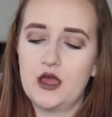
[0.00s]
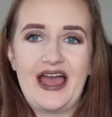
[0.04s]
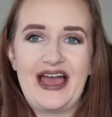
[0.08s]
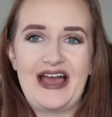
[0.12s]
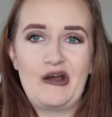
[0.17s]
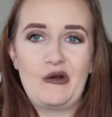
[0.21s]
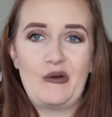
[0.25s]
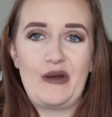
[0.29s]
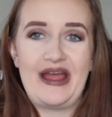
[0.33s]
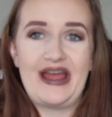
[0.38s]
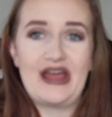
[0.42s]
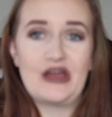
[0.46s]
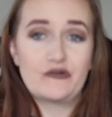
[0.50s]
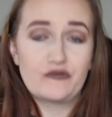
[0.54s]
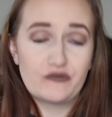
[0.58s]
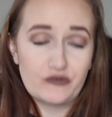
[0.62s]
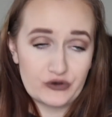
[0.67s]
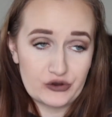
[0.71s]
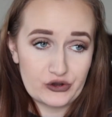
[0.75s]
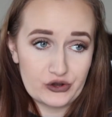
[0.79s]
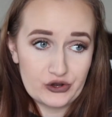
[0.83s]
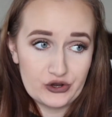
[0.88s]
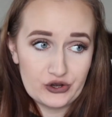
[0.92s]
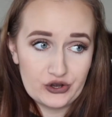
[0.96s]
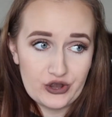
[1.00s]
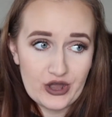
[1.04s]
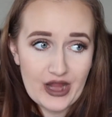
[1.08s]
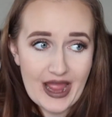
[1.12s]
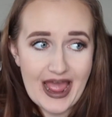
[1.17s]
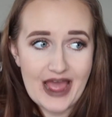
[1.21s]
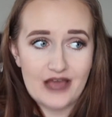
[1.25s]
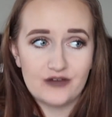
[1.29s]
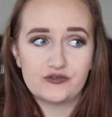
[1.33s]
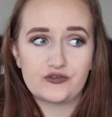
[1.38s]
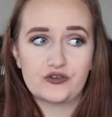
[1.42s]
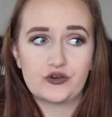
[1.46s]
However,
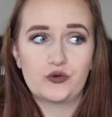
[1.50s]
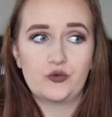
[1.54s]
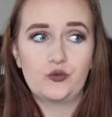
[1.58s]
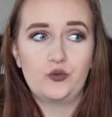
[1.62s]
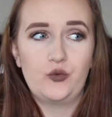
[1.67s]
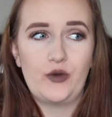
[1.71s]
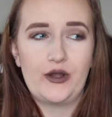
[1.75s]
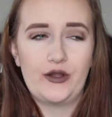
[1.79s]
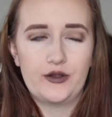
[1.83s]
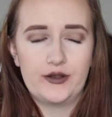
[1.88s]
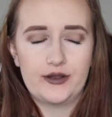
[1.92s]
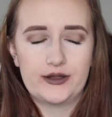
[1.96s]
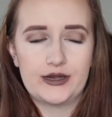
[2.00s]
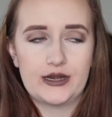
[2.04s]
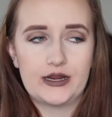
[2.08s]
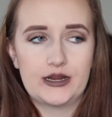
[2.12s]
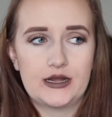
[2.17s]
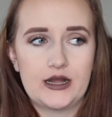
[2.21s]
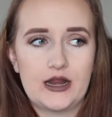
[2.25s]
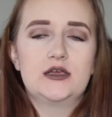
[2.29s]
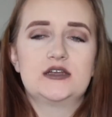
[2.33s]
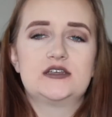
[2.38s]
after wearing it,